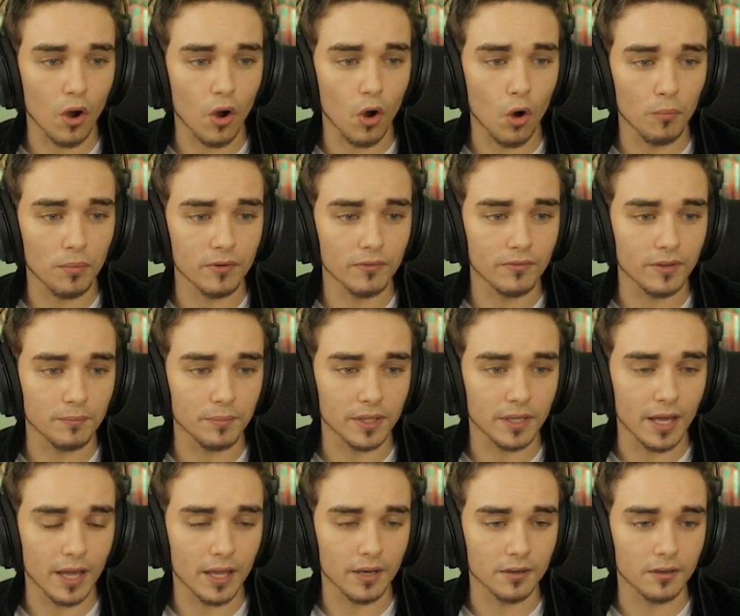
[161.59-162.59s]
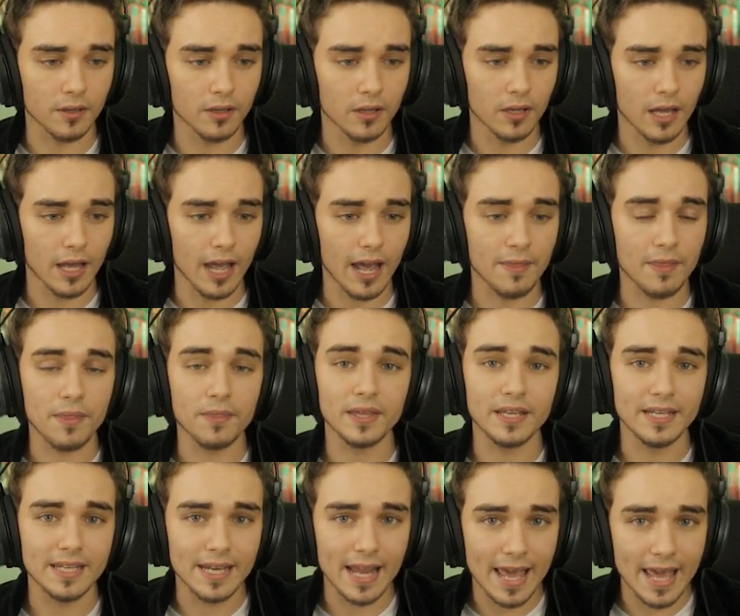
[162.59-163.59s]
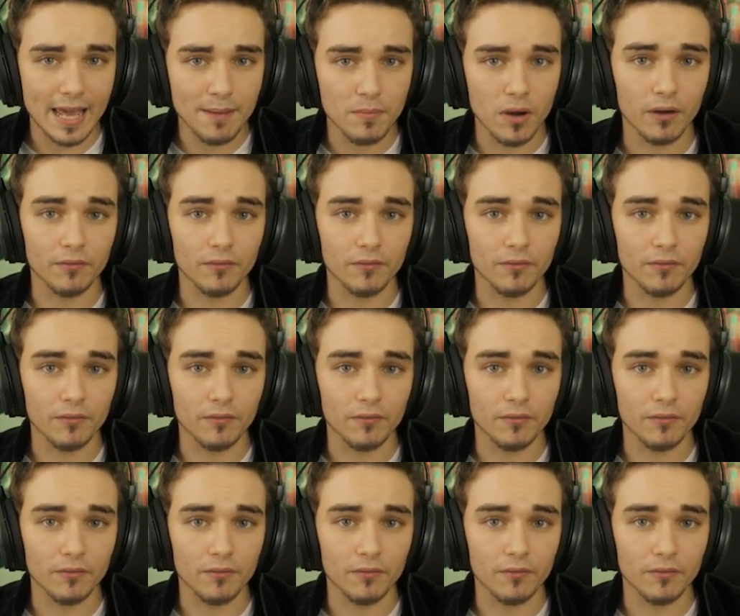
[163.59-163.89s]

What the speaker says: openvpn and then the name